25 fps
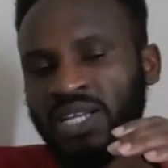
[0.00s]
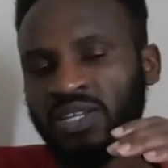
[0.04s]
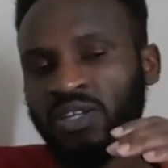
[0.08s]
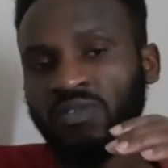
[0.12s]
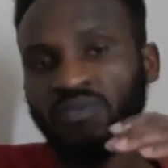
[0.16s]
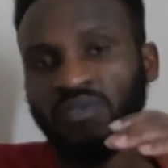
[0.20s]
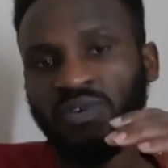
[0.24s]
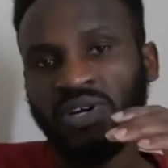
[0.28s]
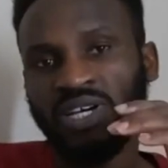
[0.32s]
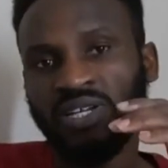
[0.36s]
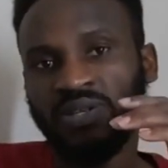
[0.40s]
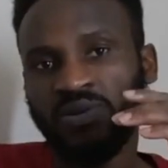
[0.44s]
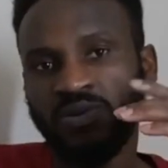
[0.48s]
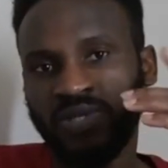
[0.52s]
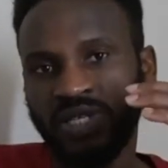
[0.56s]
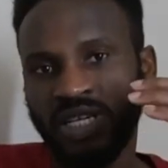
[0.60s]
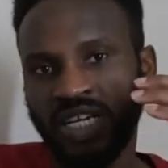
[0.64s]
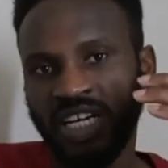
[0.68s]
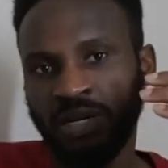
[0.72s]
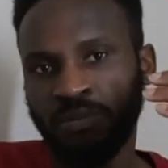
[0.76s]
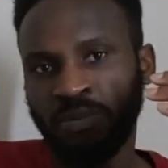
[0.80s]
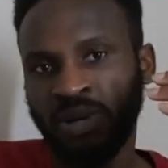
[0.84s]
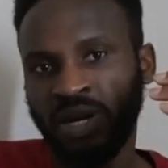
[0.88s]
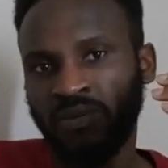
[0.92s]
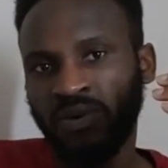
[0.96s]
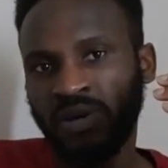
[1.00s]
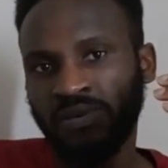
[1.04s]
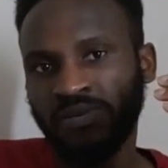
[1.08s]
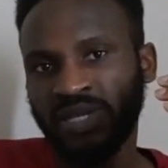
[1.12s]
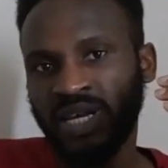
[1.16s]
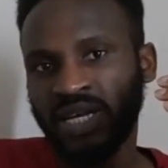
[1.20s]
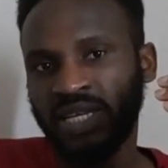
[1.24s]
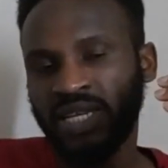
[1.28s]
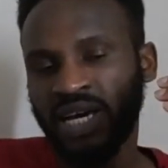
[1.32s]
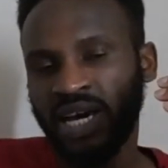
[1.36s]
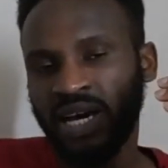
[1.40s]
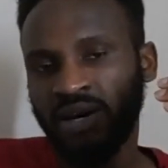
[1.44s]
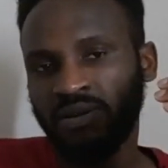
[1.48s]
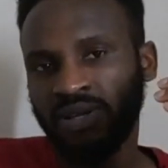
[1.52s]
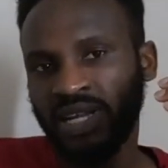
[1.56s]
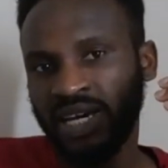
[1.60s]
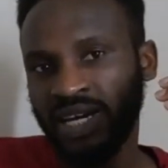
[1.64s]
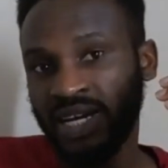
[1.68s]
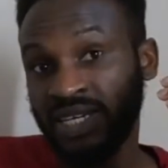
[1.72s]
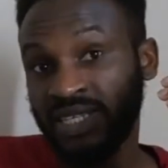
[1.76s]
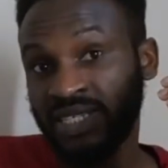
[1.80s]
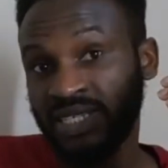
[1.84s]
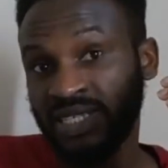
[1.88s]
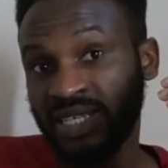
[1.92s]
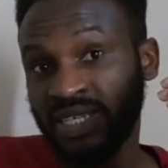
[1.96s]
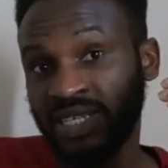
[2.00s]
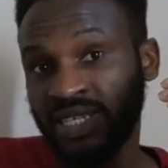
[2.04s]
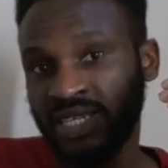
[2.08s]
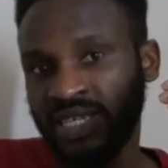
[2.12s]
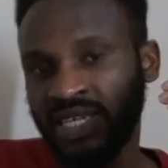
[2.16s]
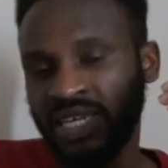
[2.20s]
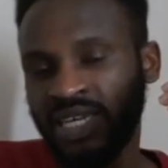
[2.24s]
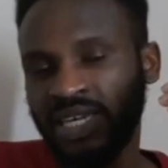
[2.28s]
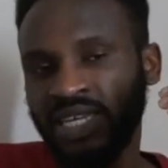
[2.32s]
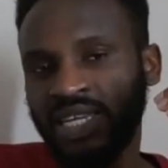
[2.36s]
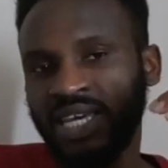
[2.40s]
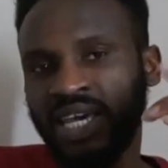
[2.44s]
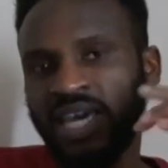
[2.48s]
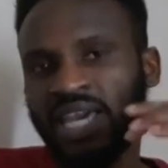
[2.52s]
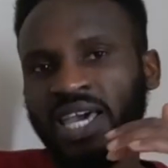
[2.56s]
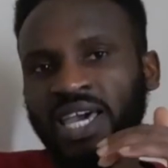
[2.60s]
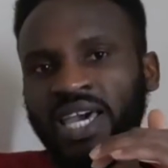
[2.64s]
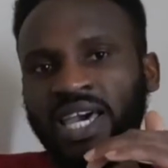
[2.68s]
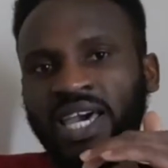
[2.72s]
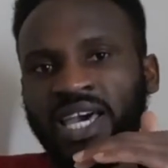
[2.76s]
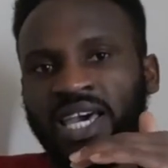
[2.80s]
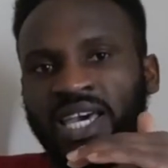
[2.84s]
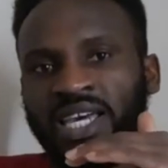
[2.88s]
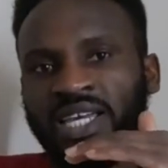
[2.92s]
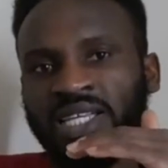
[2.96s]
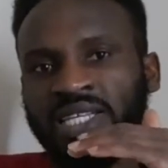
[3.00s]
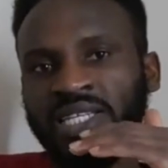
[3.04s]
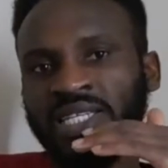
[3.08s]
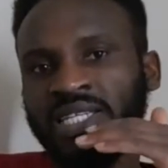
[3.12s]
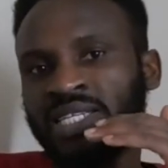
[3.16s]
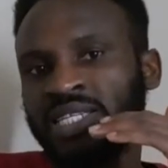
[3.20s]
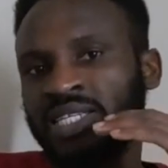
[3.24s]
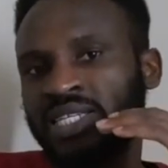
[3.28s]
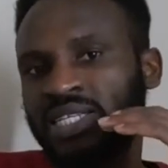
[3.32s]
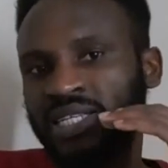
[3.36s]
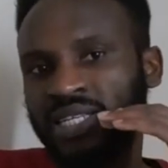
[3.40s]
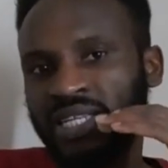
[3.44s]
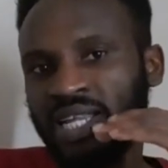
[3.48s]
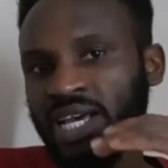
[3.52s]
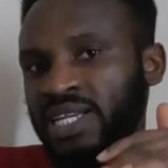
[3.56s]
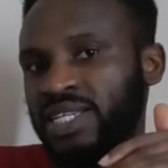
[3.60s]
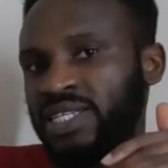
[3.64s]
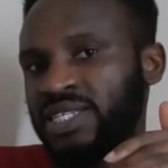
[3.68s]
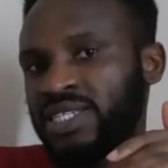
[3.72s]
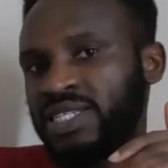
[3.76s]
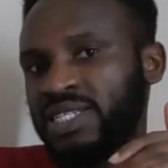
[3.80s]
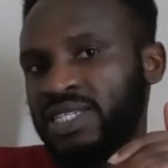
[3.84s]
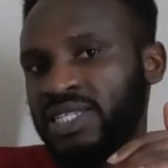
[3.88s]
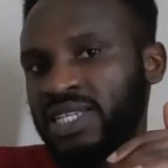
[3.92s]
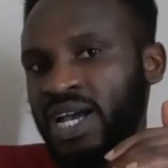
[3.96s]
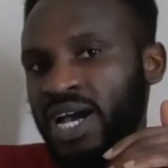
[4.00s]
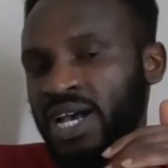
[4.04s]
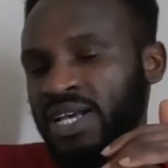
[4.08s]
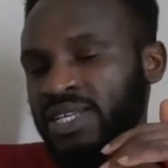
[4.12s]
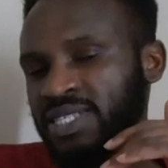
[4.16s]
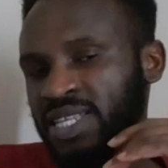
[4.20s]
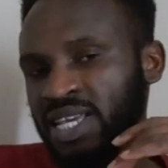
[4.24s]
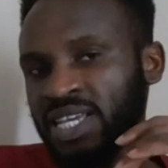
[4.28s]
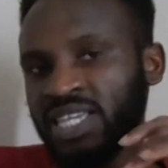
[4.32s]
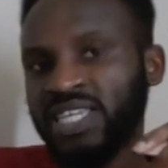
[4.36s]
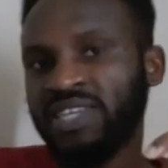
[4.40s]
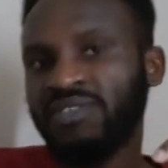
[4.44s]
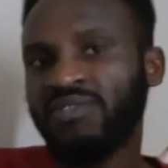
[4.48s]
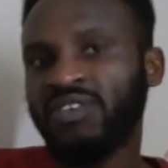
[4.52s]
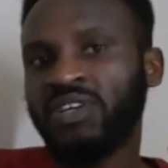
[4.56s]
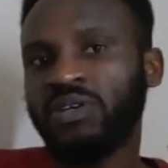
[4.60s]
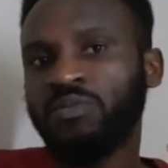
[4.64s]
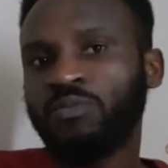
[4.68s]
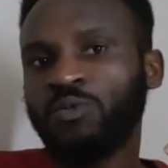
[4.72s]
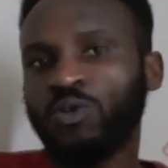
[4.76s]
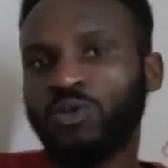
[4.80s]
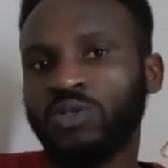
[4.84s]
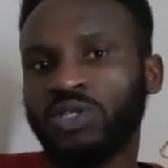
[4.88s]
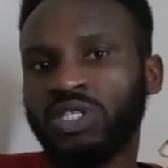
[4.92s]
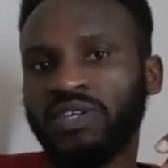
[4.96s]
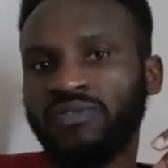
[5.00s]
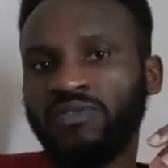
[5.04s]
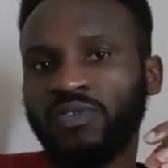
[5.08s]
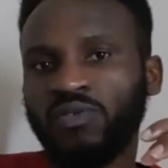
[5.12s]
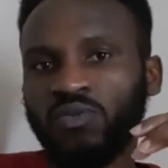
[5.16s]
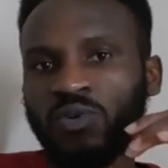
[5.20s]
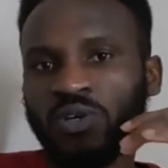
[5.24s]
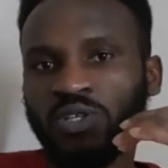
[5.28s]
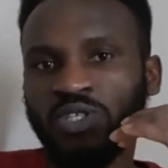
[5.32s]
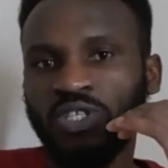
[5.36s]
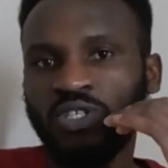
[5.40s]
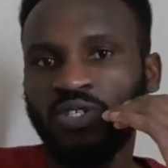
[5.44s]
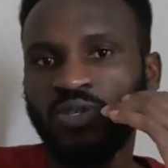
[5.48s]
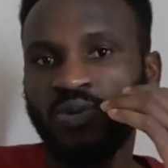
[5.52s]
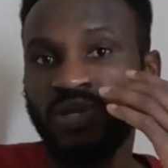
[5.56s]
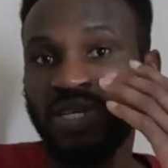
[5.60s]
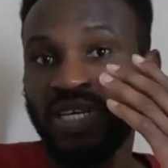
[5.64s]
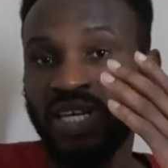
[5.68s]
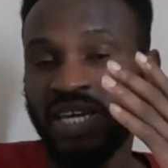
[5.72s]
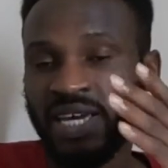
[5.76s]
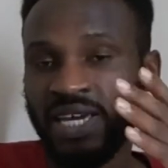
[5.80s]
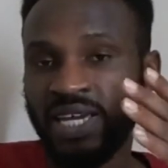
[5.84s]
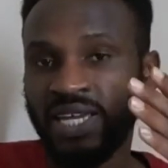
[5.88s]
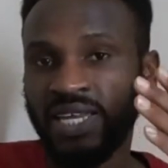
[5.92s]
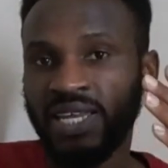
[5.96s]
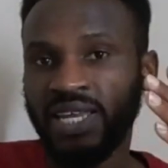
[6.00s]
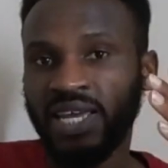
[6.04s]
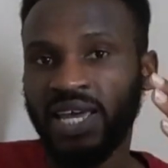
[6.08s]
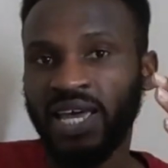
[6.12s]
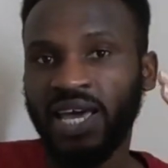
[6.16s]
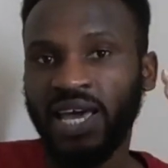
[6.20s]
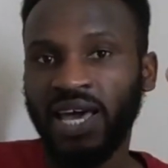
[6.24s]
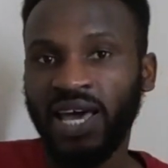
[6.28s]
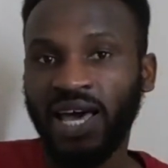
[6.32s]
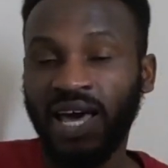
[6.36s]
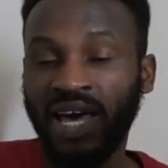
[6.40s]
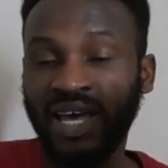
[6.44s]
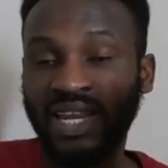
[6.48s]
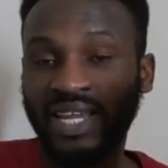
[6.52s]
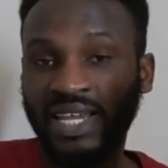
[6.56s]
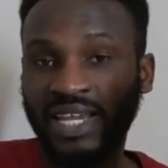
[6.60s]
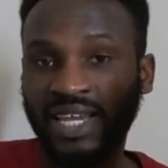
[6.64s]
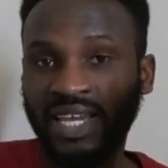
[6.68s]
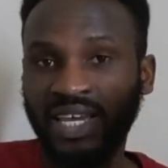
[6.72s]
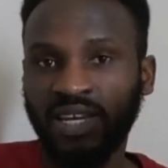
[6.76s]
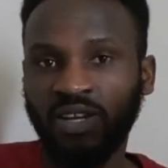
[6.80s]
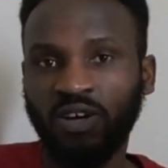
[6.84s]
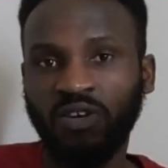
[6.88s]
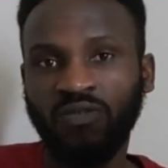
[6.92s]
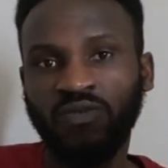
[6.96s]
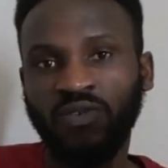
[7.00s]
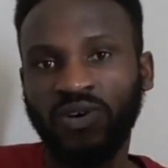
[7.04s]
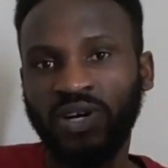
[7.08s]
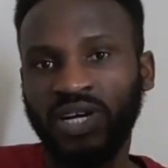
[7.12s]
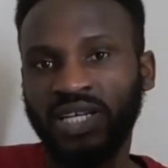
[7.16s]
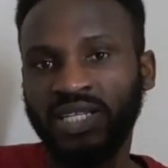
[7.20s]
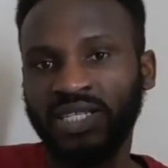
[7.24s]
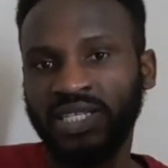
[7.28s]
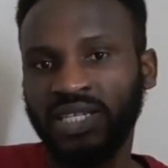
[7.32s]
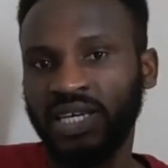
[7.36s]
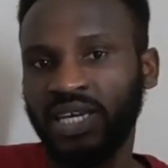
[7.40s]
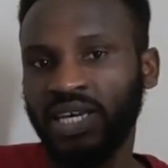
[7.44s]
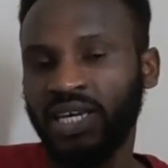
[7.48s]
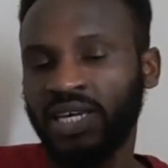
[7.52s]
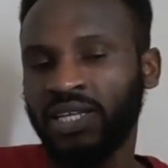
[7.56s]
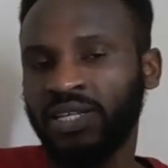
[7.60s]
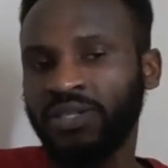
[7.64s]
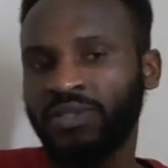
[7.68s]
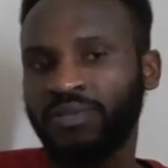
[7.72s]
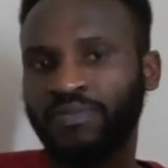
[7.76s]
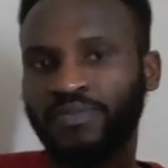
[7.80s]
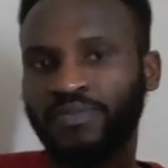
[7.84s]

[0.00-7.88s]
Don't forget to check my website out, like I said again, and that is it, guys. Thank you very much if you watch it to the end, and again, don't forget again,